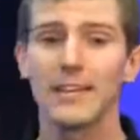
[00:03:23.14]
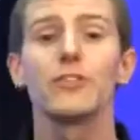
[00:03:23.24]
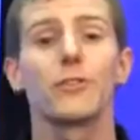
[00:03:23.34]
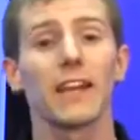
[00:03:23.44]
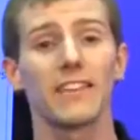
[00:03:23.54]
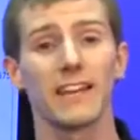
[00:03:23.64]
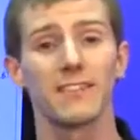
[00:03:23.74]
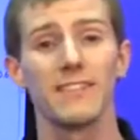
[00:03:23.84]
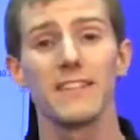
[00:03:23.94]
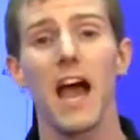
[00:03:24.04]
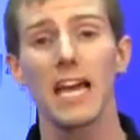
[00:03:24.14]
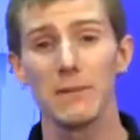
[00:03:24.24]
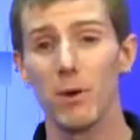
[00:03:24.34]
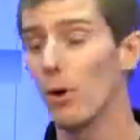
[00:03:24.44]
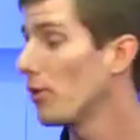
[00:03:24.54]
in DirectX
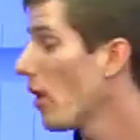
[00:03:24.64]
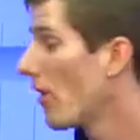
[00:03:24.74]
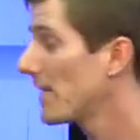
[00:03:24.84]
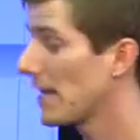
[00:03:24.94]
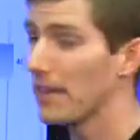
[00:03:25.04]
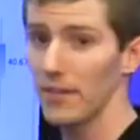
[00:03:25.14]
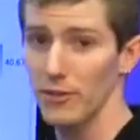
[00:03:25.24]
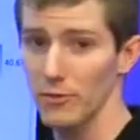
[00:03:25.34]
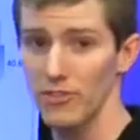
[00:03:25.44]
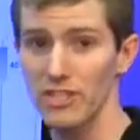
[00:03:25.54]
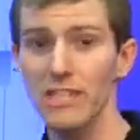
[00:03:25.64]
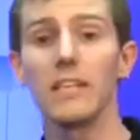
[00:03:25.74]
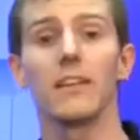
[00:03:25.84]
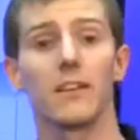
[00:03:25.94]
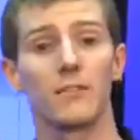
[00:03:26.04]
9 mode on the 8800
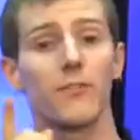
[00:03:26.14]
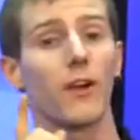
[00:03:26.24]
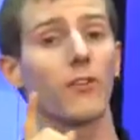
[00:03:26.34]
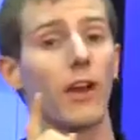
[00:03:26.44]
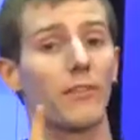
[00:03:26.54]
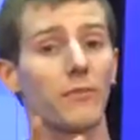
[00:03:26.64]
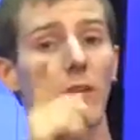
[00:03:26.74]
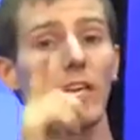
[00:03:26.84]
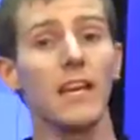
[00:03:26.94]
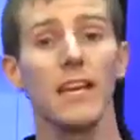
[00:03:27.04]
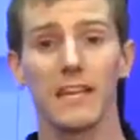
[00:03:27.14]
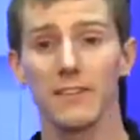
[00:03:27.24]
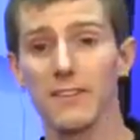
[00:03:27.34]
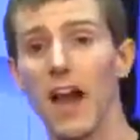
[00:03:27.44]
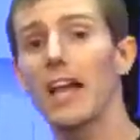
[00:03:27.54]
GT, because Far Cry 3
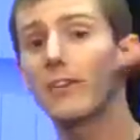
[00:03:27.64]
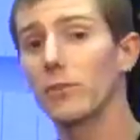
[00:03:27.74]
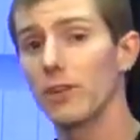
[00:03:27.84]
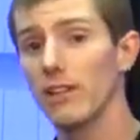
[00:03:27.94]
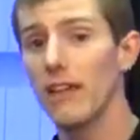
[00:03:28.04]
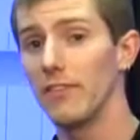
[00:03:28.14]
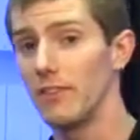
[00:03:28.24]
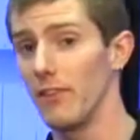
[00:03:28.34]
is 9 or 11,